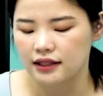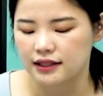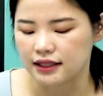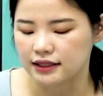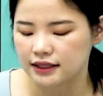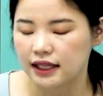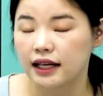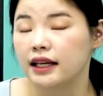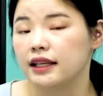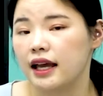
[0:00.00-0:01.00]
delta
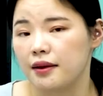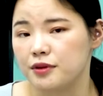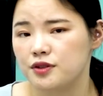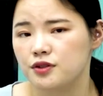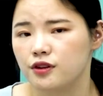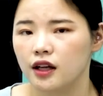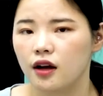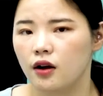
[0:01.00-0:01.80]
in chemistry